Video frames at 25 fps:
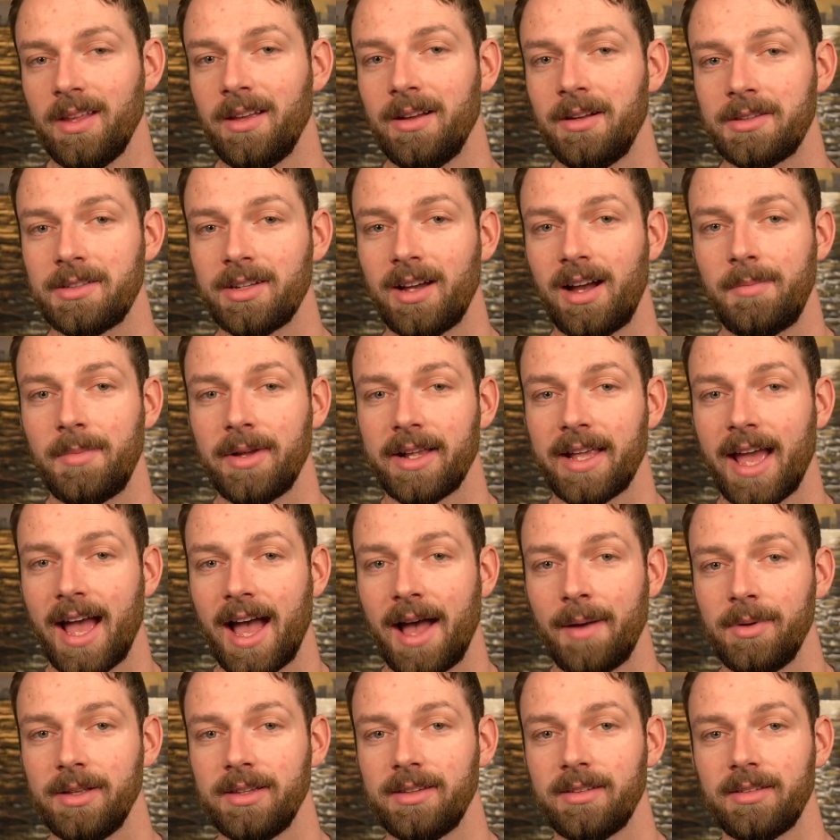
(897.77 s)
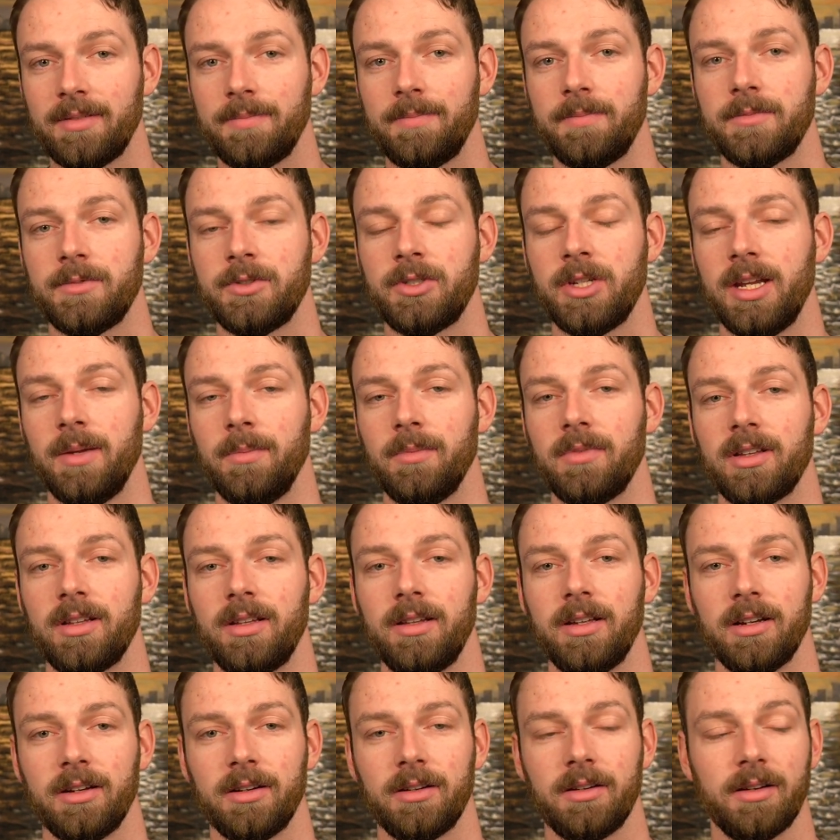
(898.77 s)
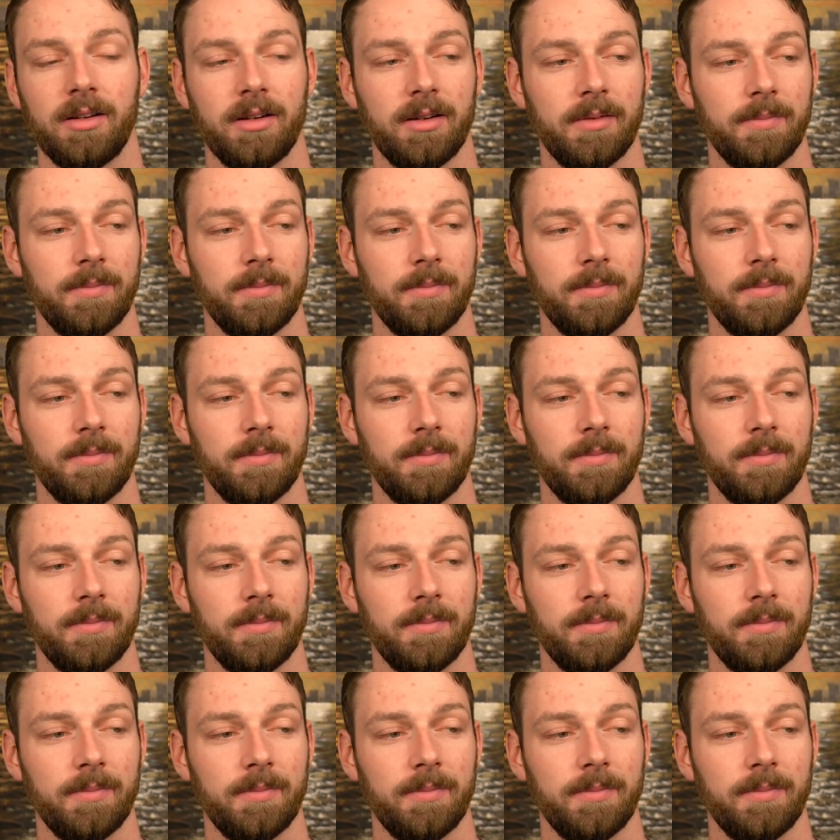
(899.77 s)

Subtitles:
a Atomic Habits, James Clear,